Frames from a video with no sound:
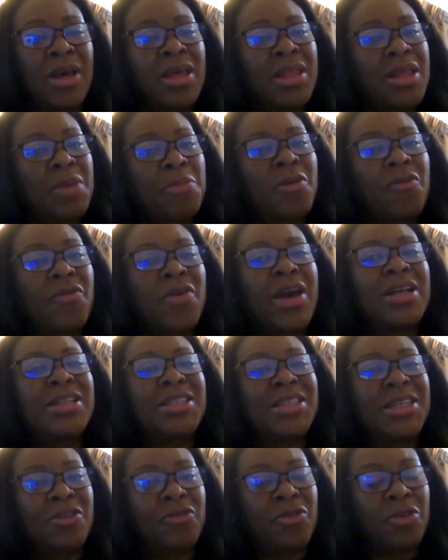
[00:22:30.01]
that provides
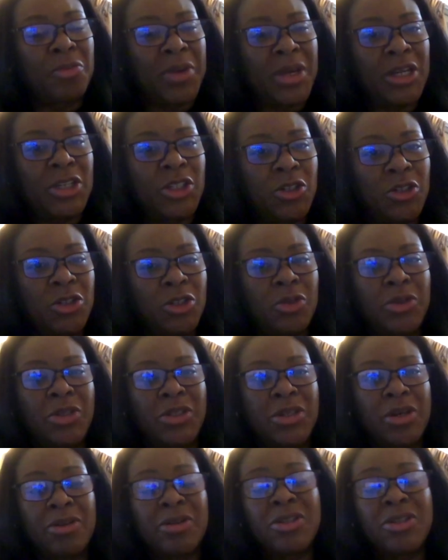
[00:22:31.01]
information to each other.